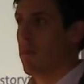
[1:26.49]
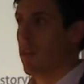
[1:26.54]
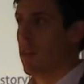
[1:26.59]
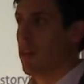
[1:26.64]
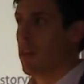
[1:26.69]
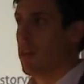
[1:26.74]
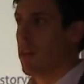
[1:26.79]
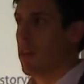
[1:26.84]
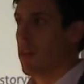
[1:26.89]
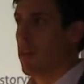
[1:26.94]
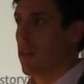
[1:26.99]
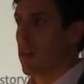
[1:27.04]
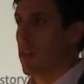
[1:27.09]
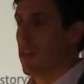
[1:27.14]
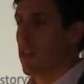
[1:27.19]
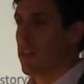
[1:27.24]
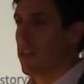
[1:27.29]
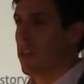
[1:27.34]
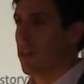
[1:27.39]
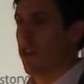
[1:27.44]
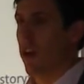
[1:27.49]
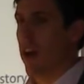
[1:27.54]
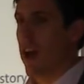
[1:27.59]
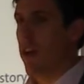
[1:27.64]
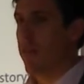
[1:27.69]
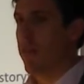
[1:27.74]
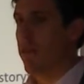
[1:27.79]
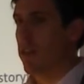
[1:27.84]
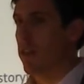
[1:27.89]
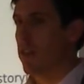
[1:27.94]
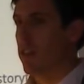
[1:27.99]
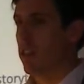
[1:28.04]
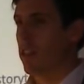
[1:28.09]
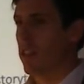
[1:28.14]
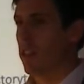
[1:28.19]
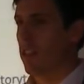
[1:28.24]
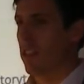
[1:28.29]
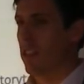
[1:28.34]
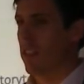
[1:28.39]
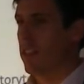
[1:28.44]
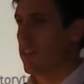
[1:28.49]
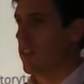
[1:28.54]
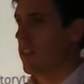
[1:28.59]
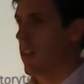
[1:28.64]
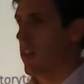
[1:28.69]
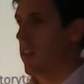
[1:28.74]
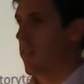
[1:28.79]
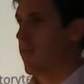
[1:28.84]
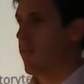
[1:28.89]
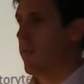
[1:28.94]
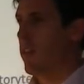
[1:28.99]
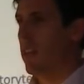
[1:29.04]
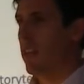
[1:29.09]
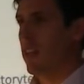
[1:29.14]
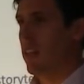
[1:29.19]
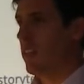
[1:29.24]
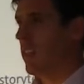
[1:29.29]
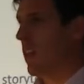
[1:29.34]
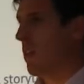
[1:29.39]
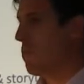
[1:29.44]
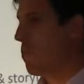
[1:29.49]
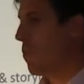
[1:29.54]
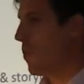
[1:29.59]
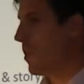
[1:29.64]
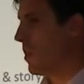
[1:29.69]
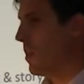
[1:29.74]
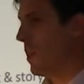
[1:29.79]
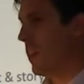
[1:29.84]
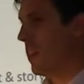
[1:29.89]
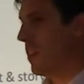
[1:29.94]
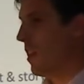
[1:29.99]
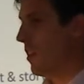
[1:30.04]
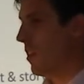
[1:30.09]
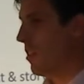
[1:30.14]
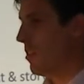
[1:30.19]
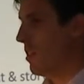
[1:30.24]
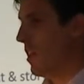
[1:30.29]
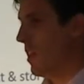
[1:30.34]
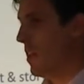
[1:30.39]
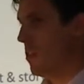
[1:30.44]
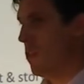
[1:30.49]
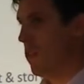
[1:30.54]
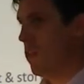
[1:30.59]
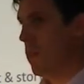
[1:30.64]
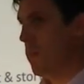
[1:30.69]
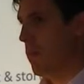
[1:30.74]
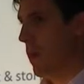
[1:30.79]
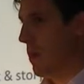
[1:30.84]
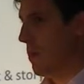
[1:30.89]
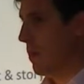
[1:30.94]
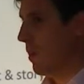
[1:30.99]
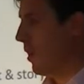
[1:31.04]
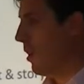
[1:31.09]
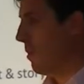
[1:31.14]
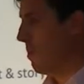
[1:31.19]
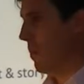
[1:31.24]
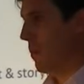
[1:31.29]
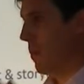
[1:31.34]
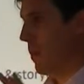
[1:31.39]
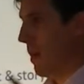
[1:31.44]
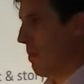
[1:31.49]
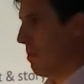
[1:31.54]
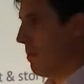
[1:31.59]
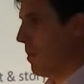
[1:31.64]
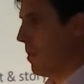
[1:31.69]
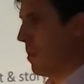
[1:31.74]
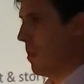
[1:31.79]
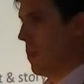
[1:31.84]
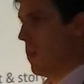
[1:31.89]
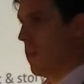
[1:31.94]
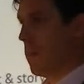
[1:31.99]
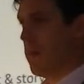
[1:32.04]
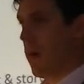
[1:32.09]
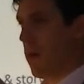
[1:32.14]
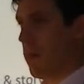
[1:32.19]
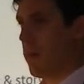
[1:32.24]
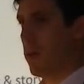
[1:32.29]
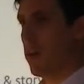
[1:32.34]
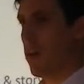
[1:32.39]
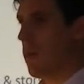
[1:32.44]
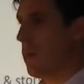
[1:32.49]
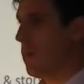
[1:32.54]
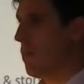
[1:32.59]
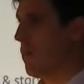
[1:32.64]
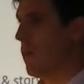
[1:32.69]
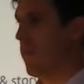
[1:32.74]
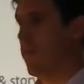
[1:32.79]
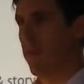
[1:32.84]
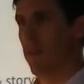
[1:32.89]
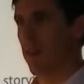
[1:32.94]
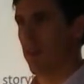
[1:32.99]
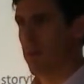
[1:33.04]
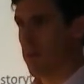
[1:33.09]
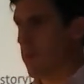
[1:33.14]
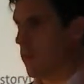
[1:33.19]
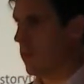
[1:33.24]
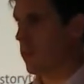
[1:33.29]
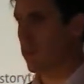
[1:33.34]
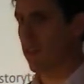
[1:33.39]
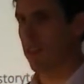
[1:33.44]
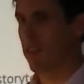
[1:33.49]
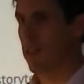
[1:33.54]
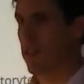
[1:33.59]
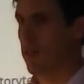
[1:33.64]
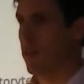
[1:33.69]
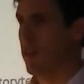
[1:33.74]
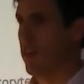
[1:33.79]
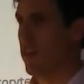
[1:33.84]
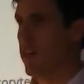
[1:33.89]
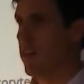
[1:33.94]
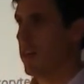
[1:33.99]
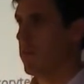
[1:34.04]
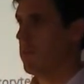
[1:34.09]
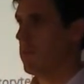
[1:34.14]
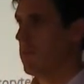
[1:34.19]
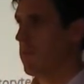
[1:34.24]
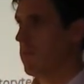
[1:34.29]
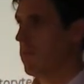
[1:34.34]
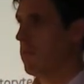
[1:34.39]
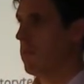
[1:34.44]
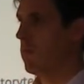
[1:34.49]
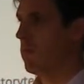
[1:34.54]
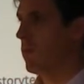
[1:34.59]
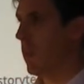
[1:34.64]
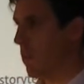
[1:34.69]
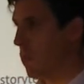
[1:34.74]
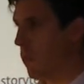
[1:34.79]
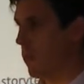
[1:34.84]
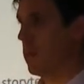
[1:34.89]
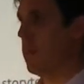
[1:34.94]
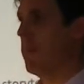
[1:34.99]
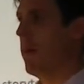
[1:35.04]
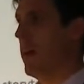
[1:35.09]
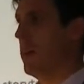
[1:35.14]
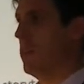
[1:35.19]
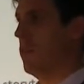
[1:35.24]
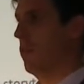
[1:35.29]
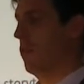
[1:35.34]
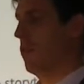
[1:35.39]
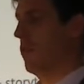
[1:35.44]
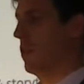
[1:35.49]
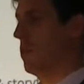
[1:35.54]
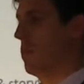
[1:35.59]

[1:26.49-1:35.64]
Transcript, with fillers: did you ever get the feeling that Word didn't understand you, the paper clock kept popping up, you thought, what's this doing here? That was a bad user experience.